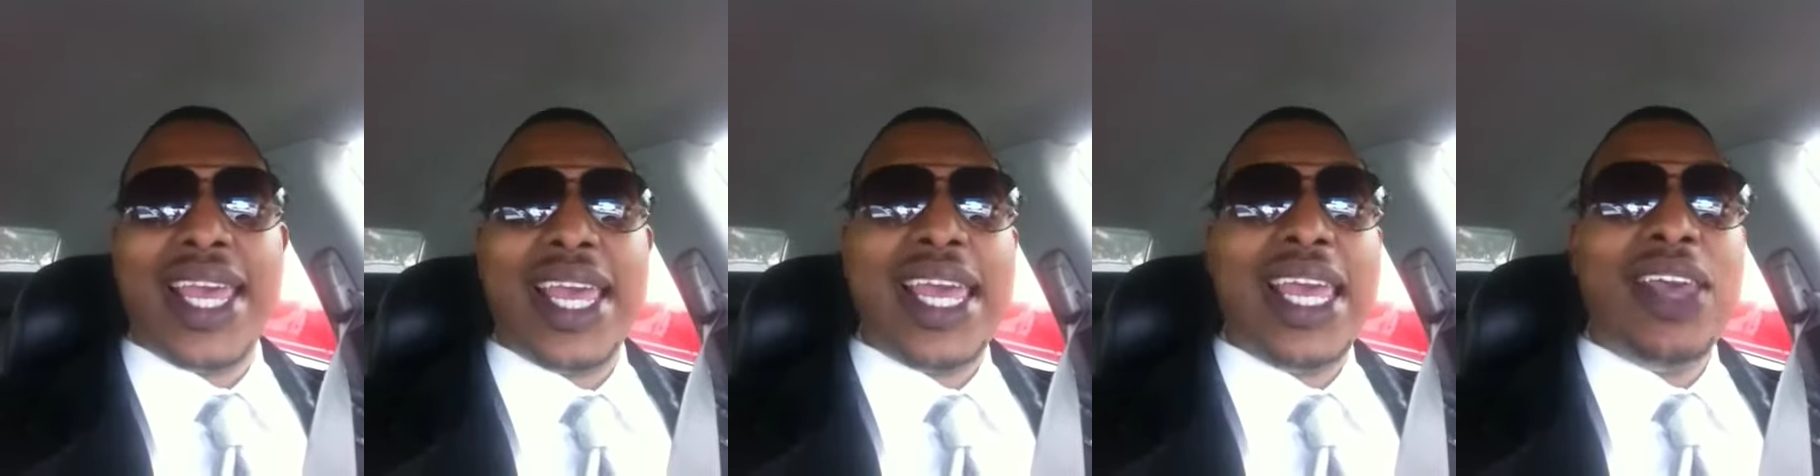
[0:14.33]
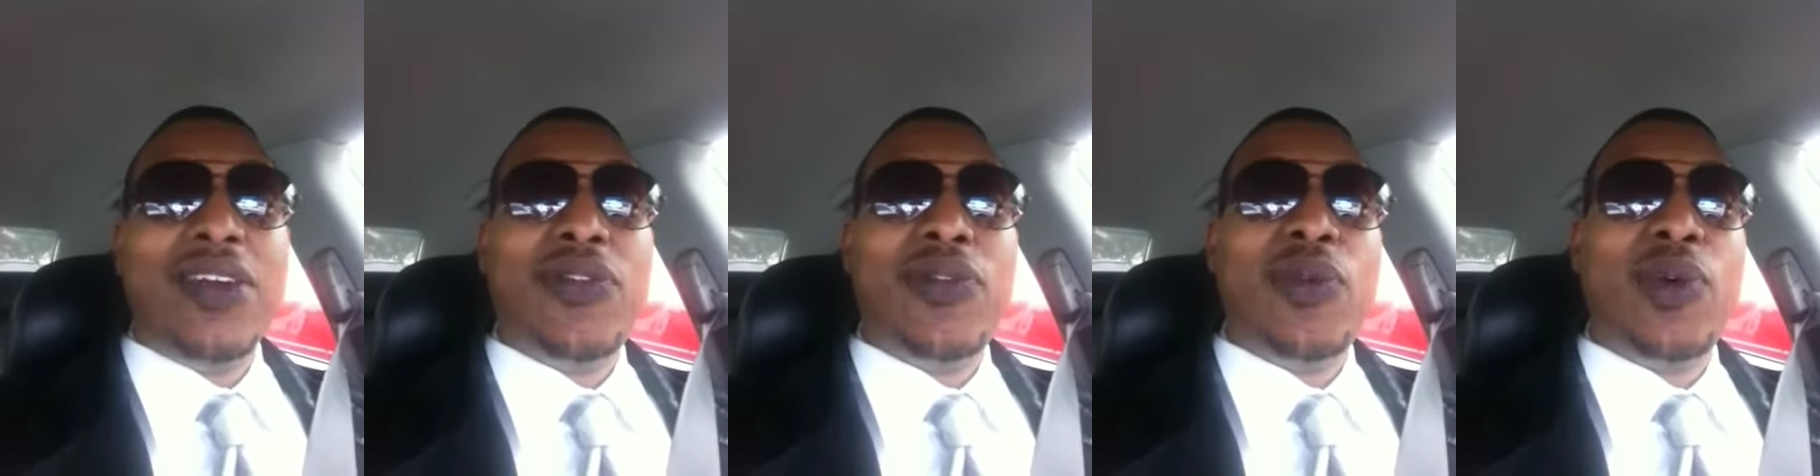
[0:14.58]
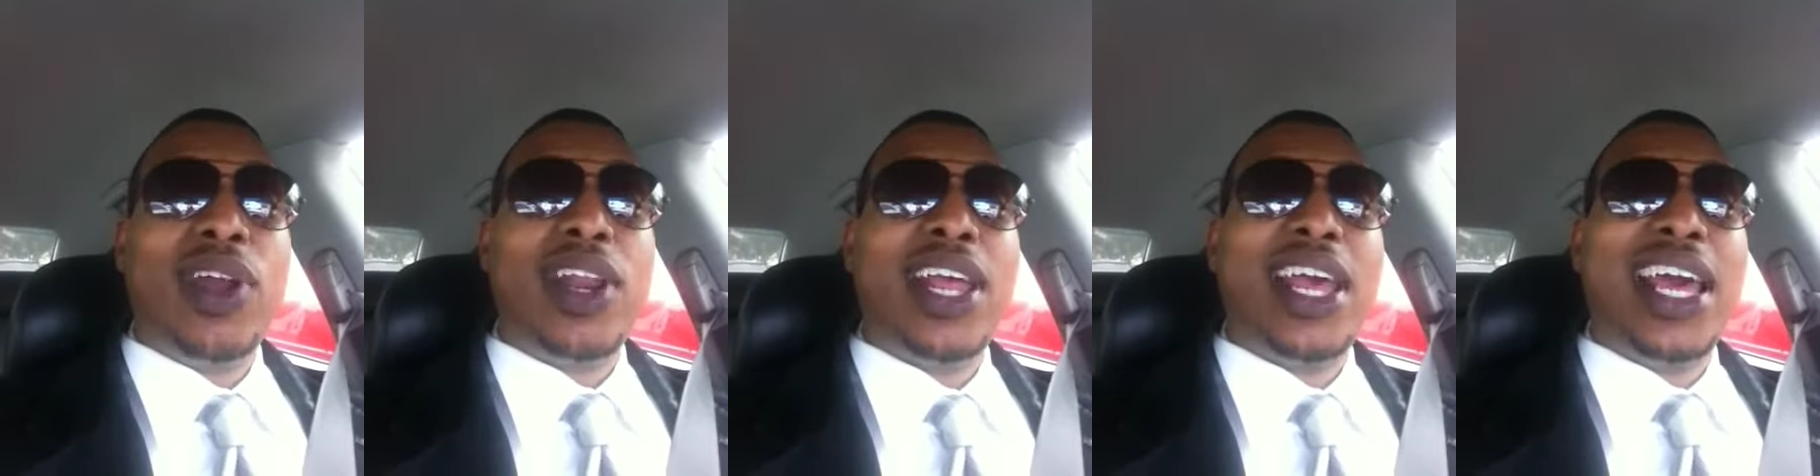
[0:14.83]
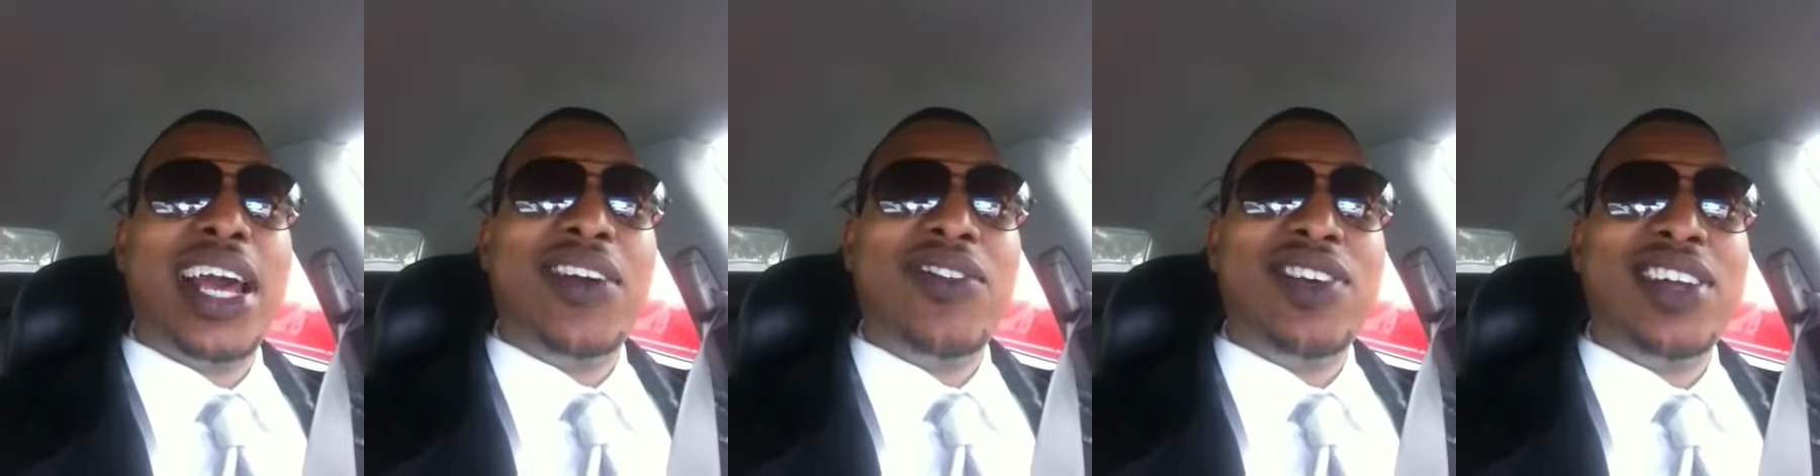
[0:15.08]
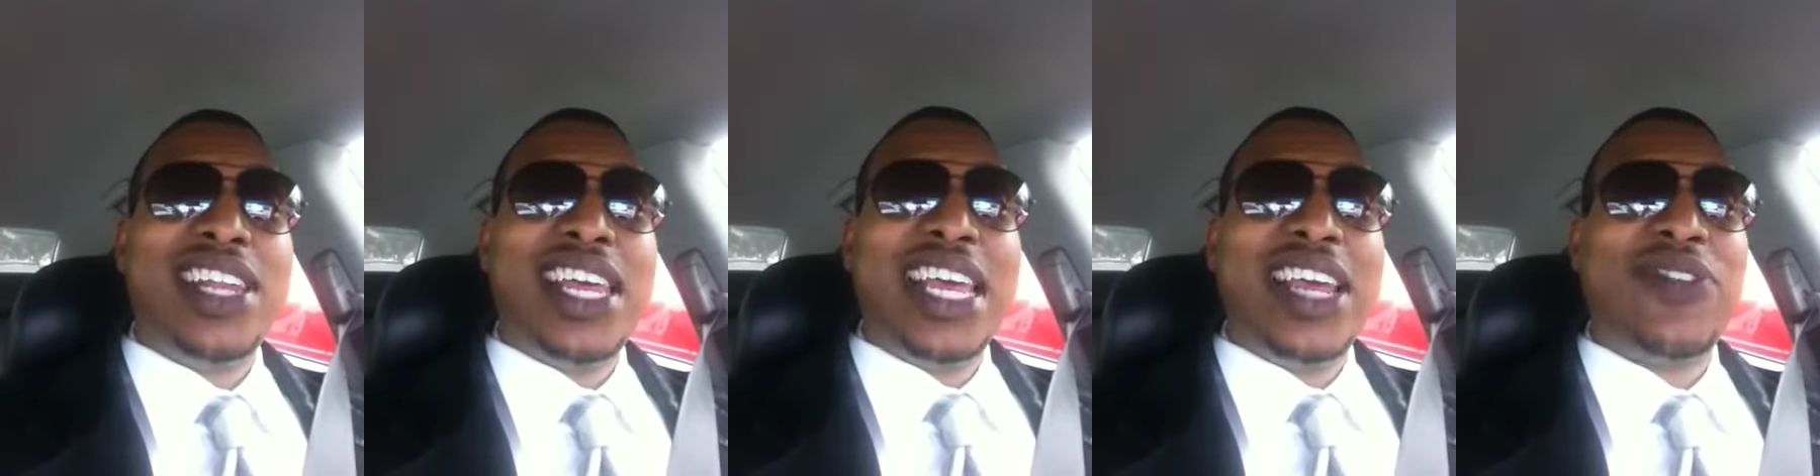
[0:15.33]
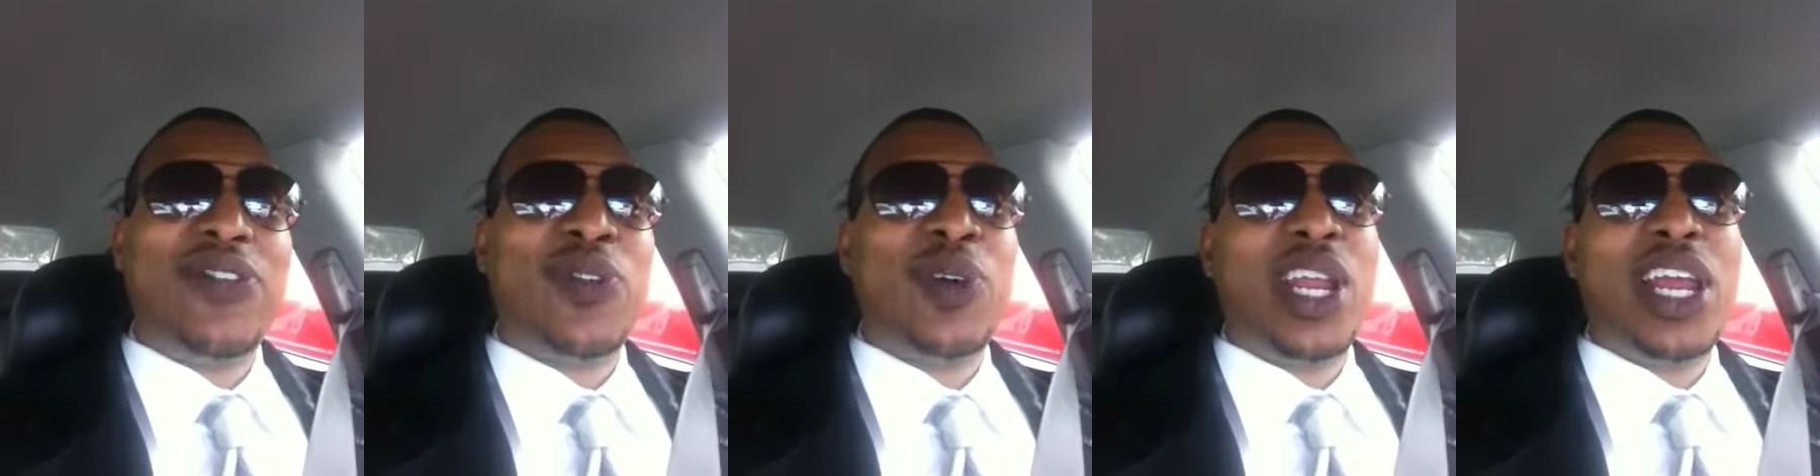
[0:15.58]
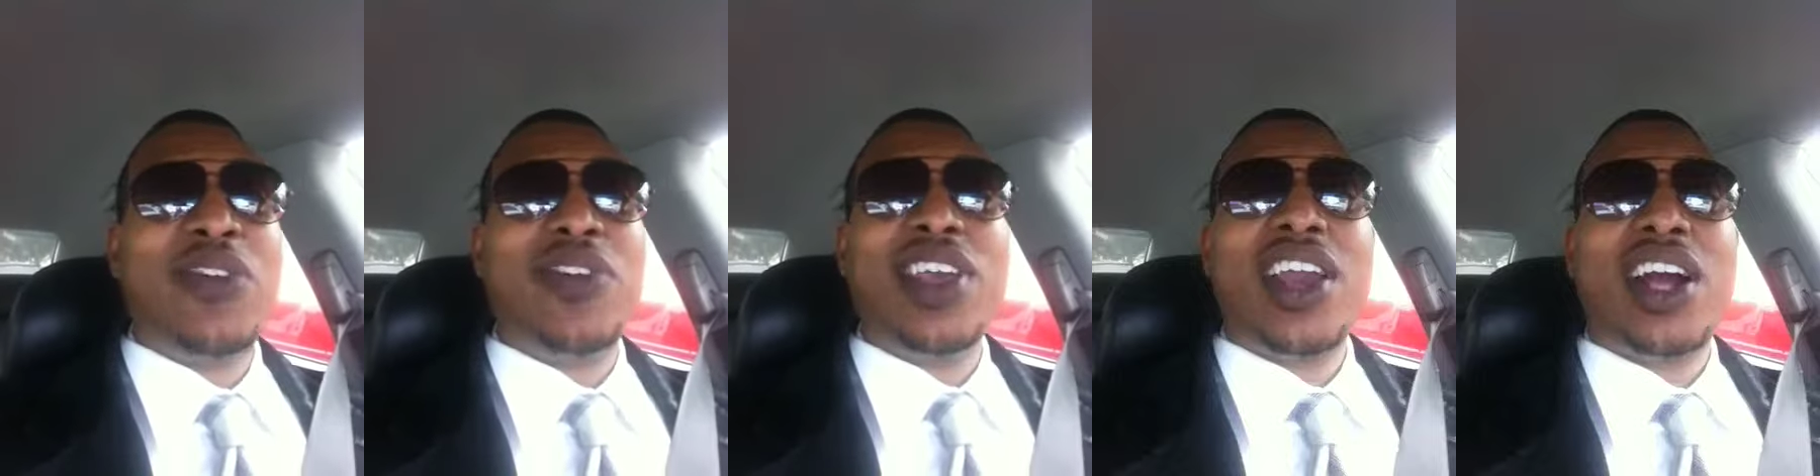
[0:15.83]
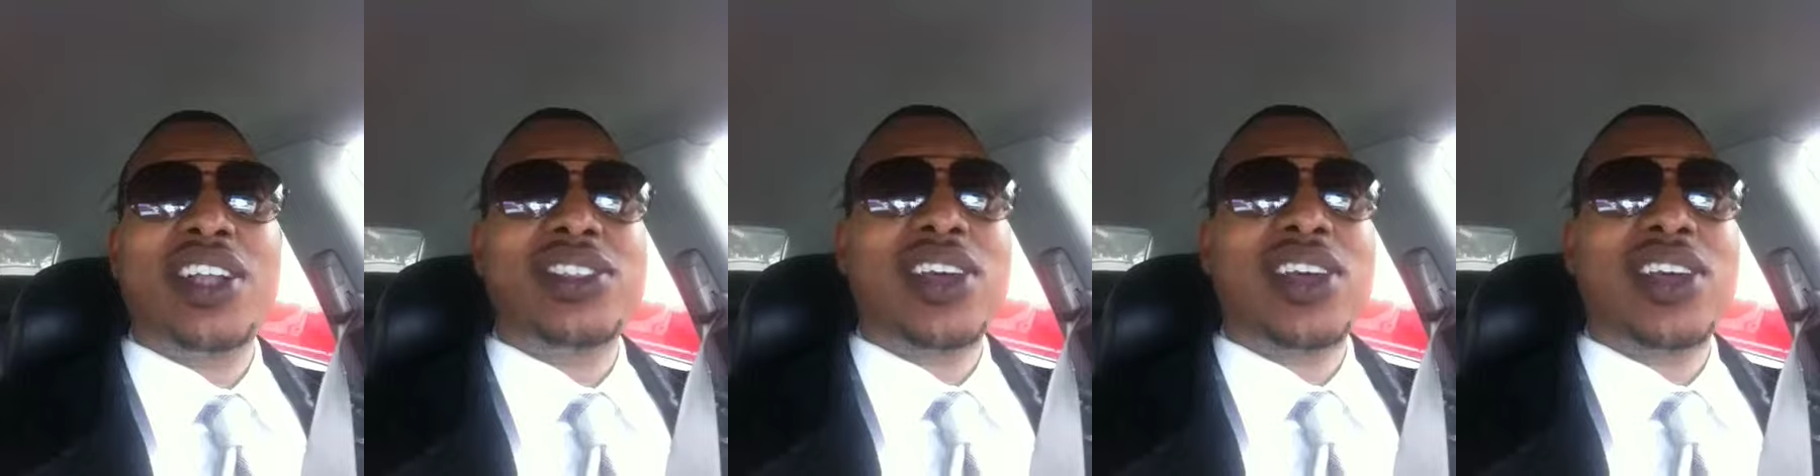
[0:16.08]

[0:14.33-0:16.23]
If whatever y'all